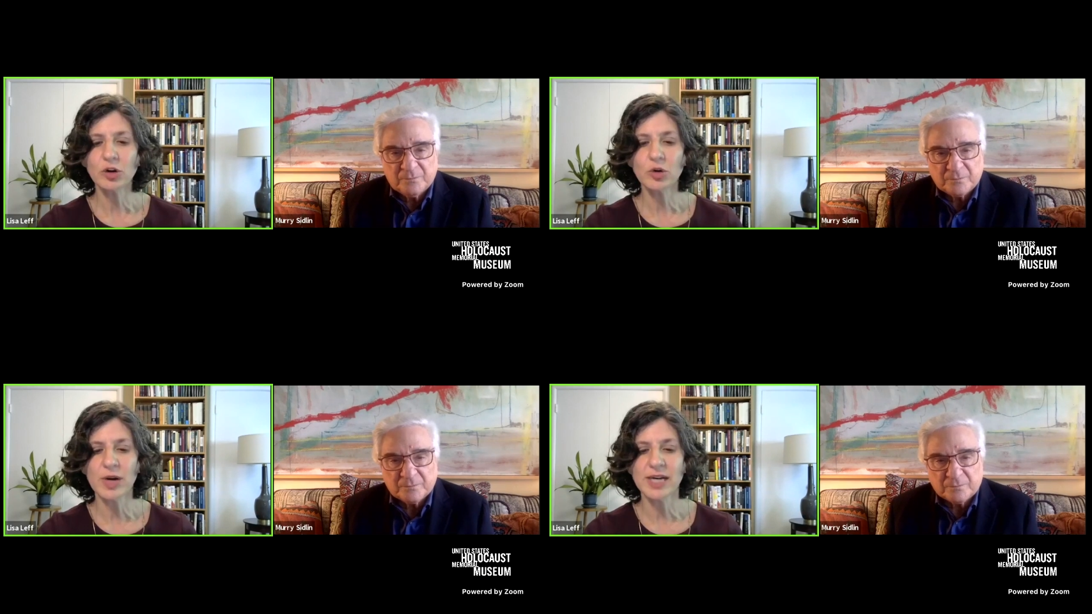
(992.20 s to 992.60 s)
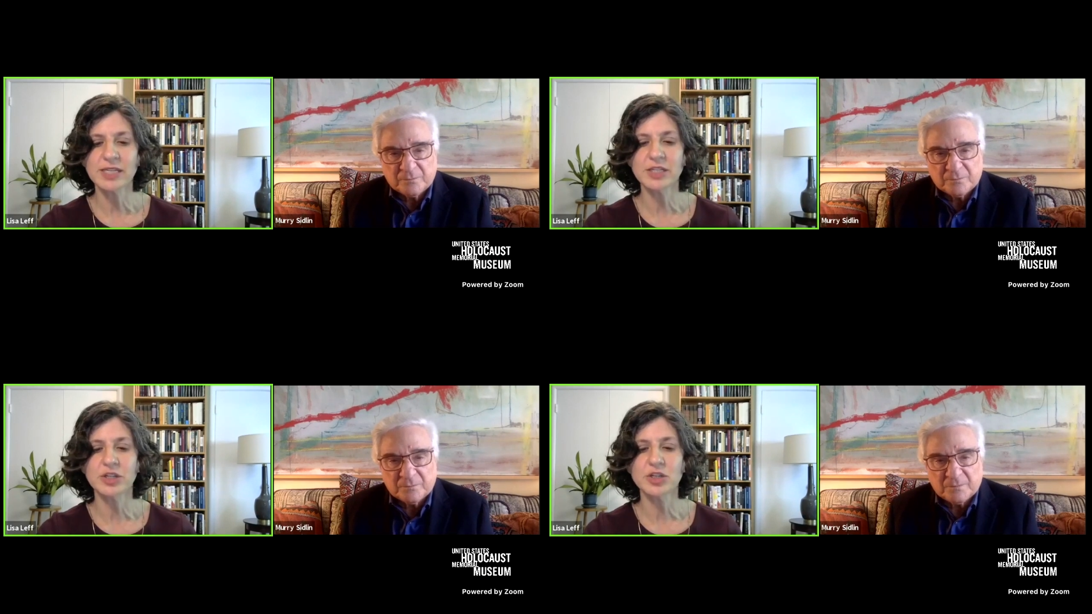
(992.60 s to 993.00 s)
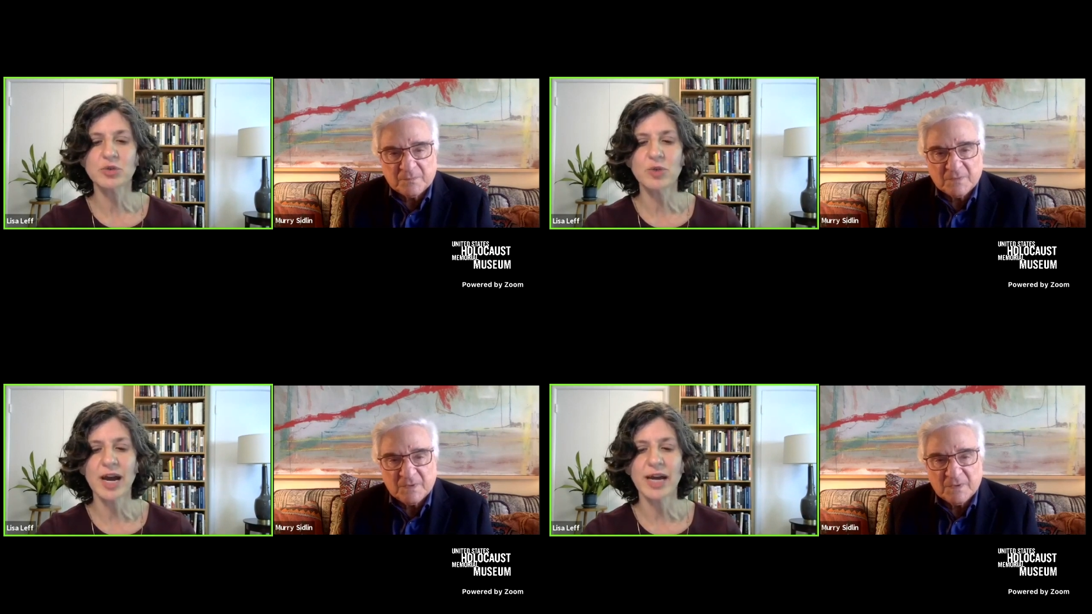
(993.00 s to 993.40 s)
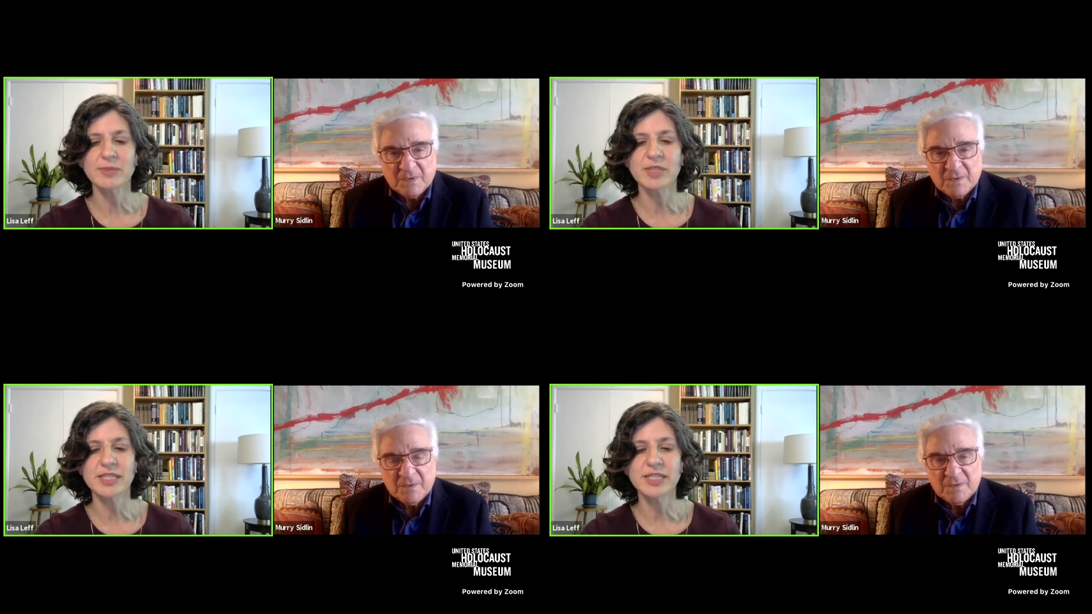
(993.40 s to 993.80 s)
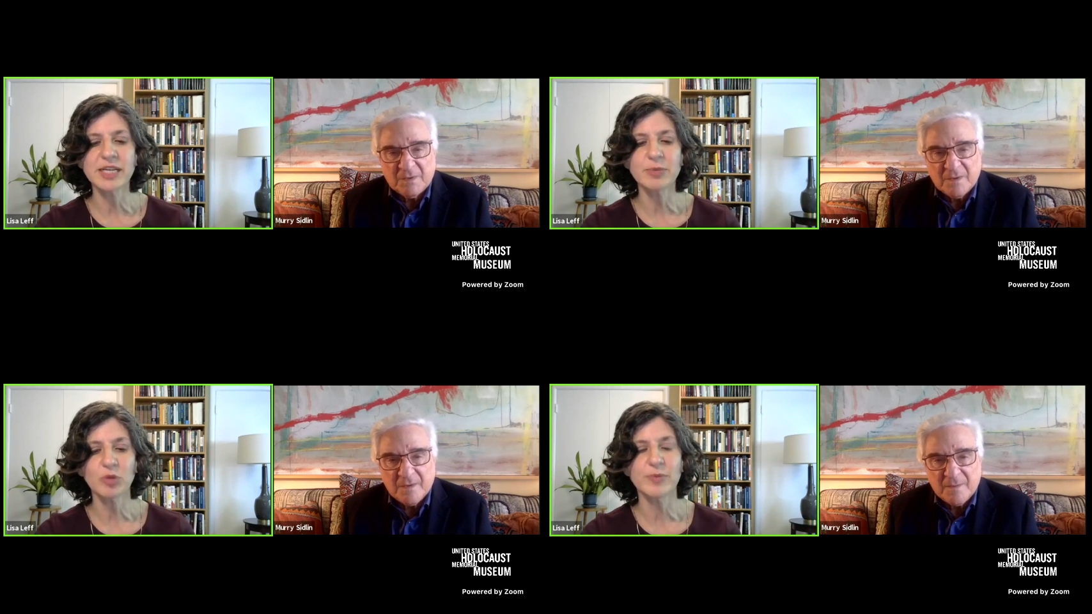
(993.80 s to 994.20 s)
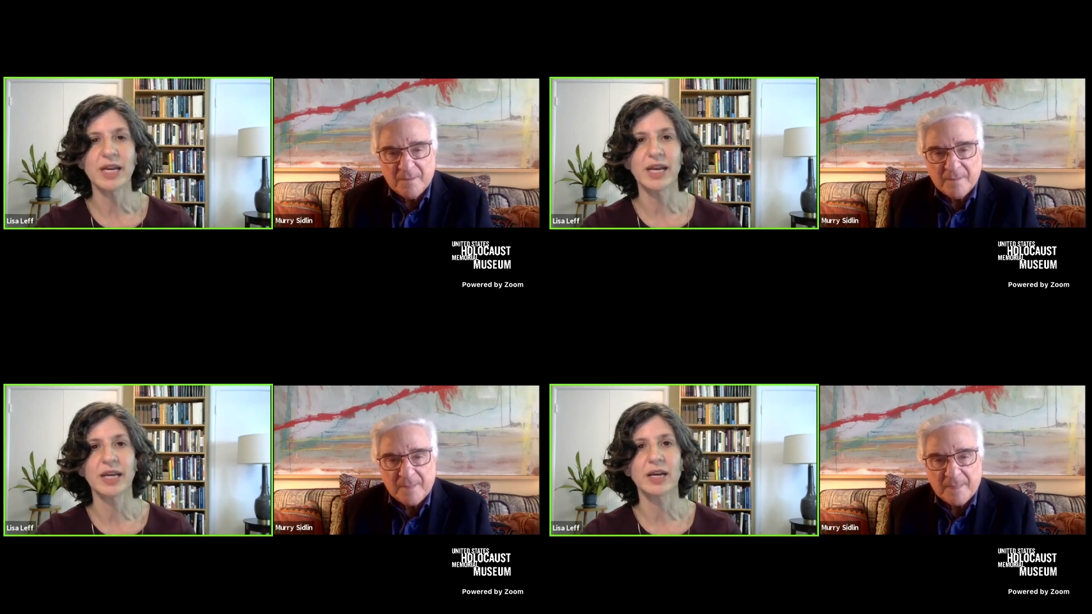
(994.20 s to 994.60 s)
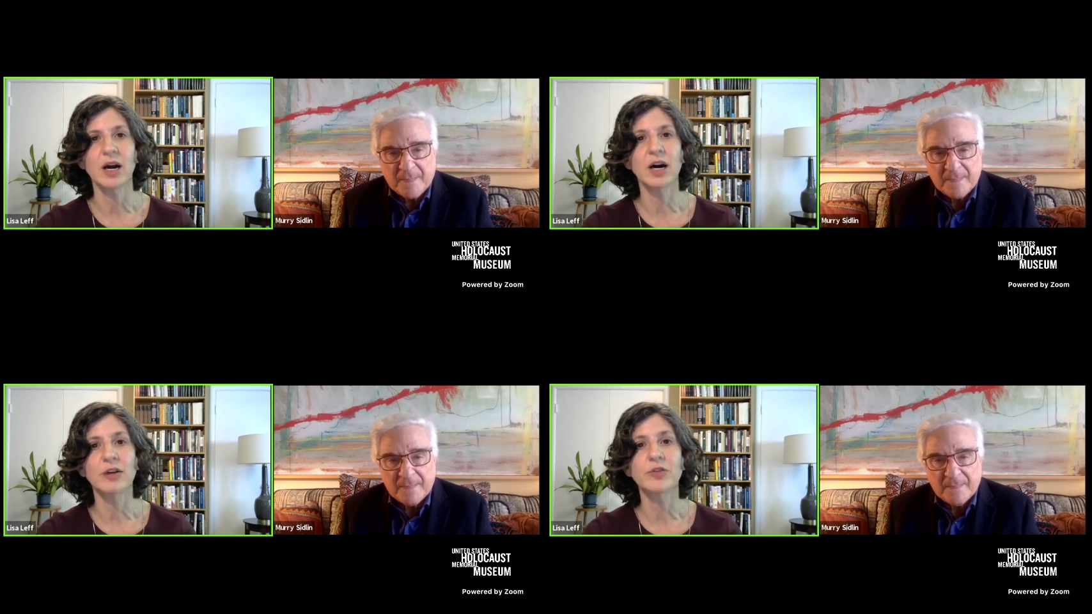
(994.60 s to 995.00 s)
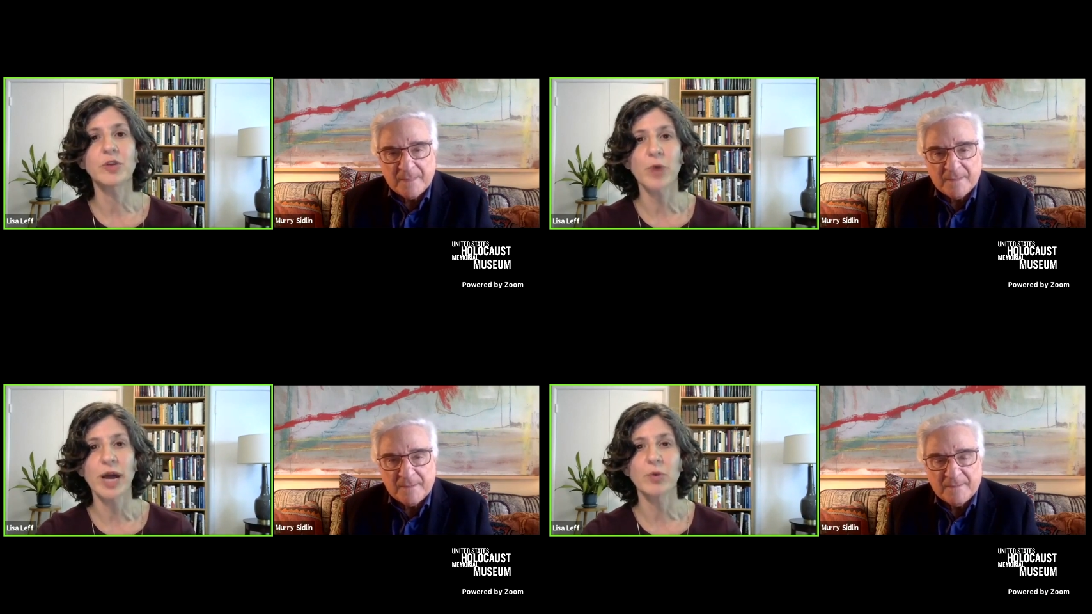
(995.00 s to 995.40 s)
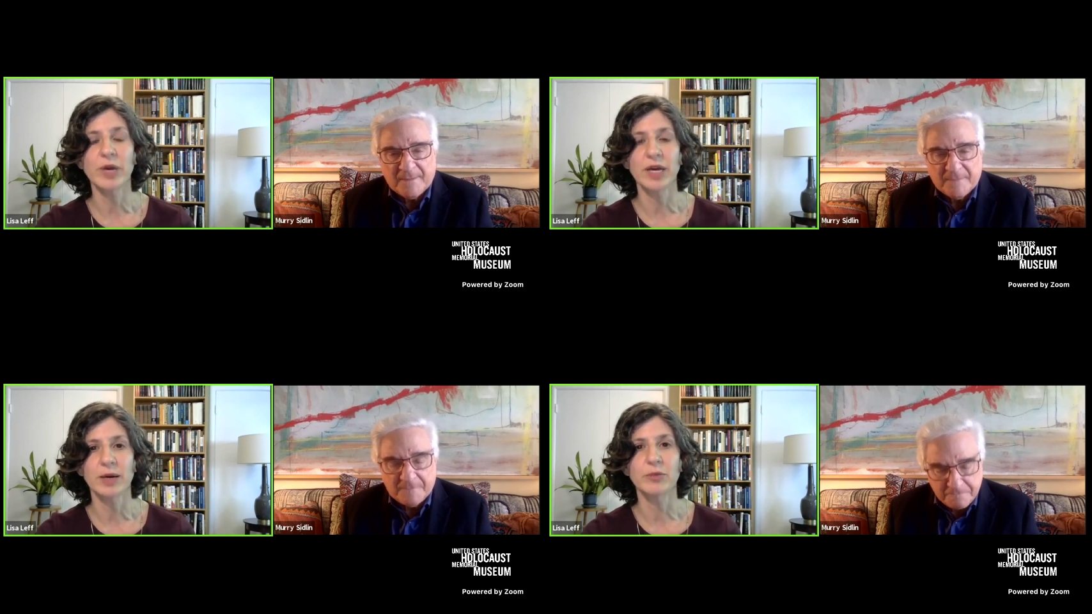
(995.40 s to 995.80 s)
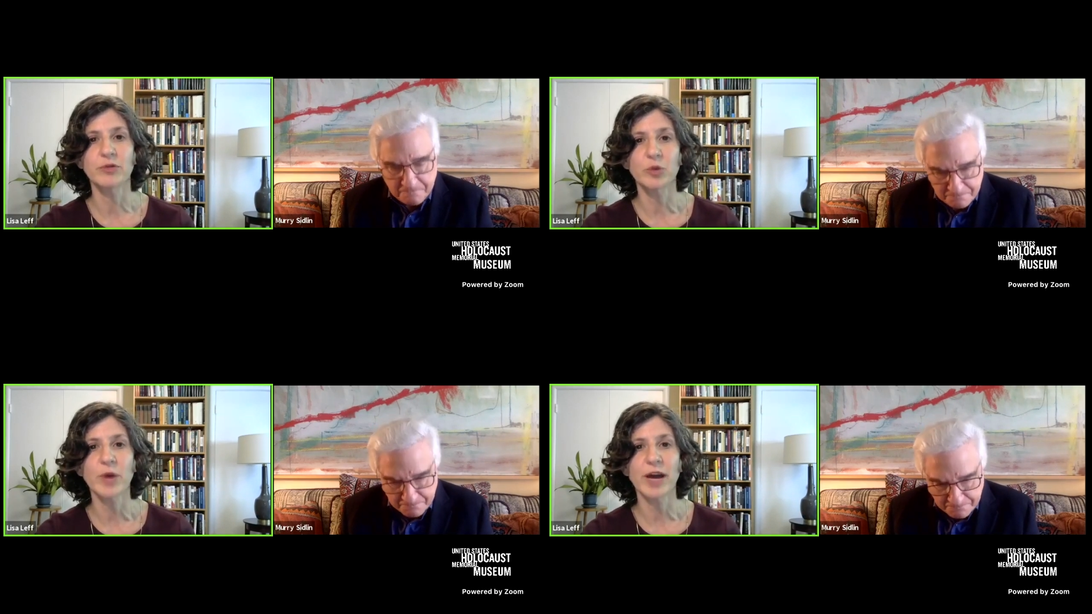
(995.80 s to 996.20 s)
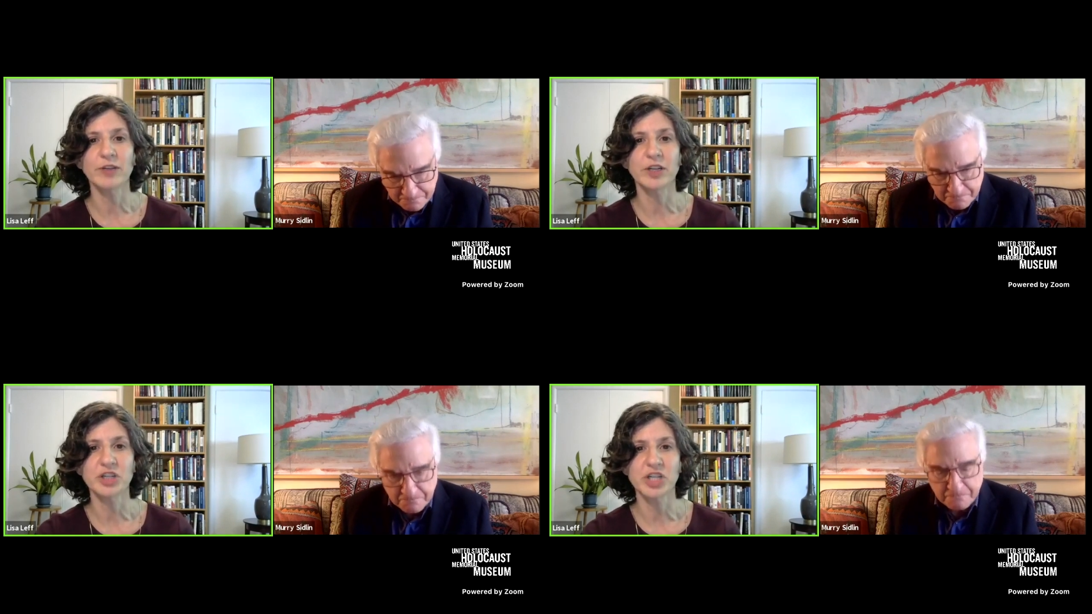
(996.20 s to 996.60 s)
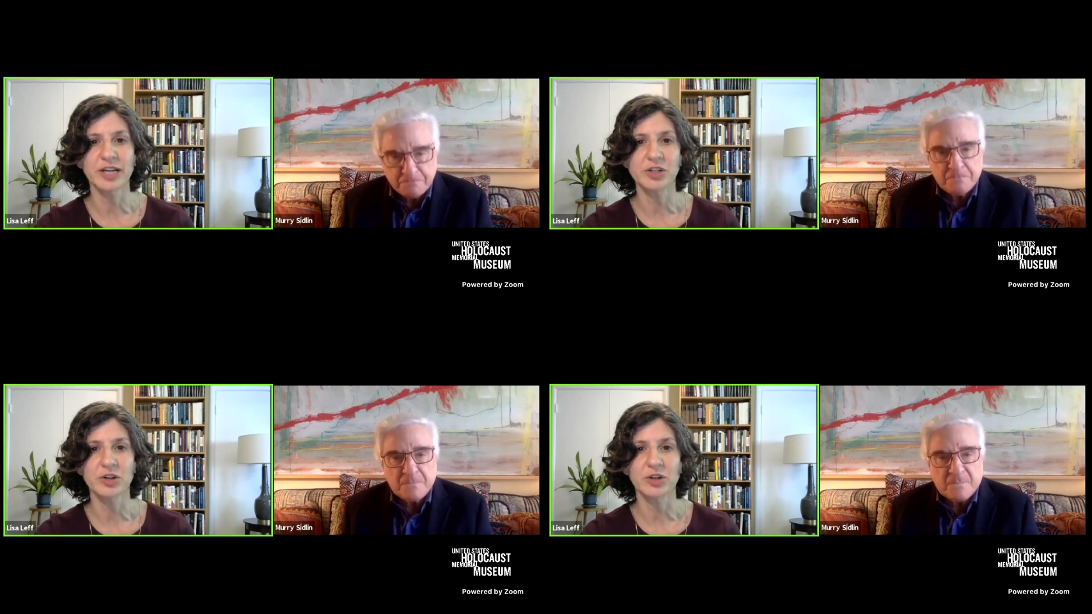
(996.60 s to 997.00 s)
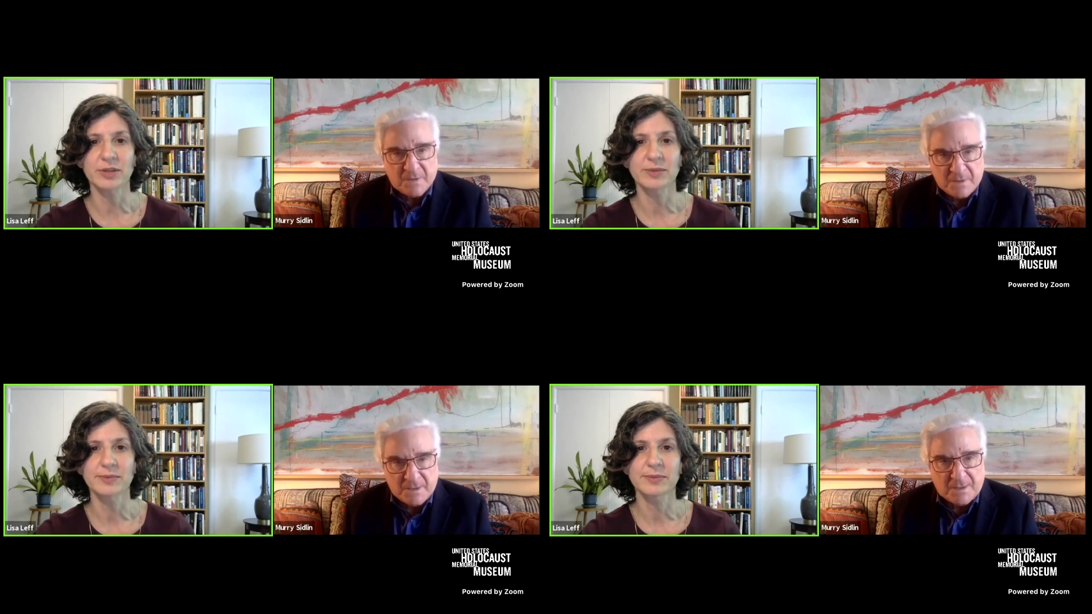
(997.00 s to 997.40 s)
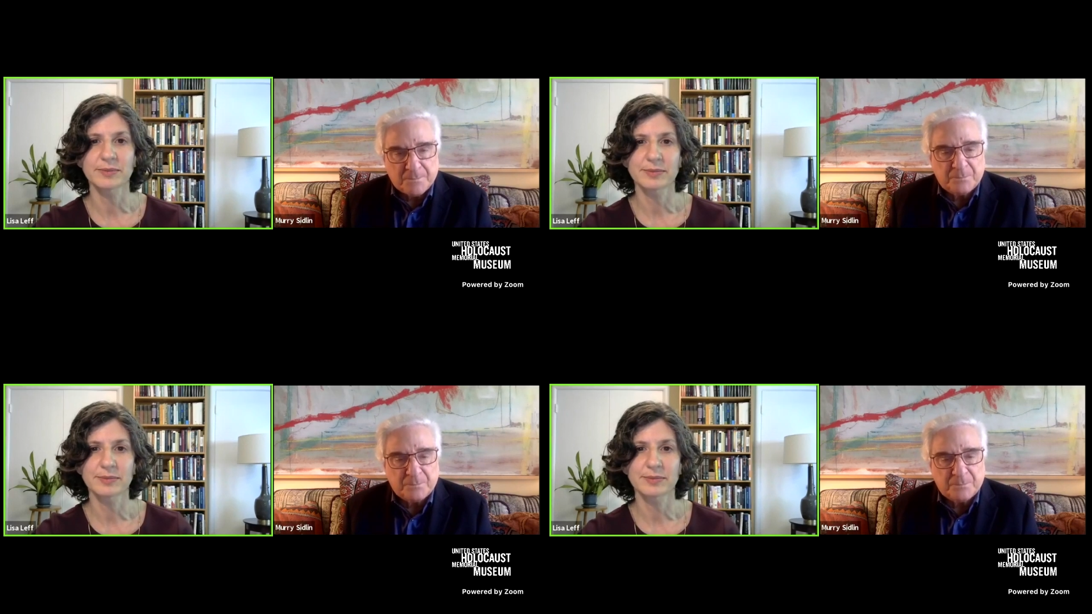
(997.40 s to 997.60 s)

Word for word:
Speaker 1: Krasa describes the deeper meaning of the Requiem for Rafael Schächter. Yeah.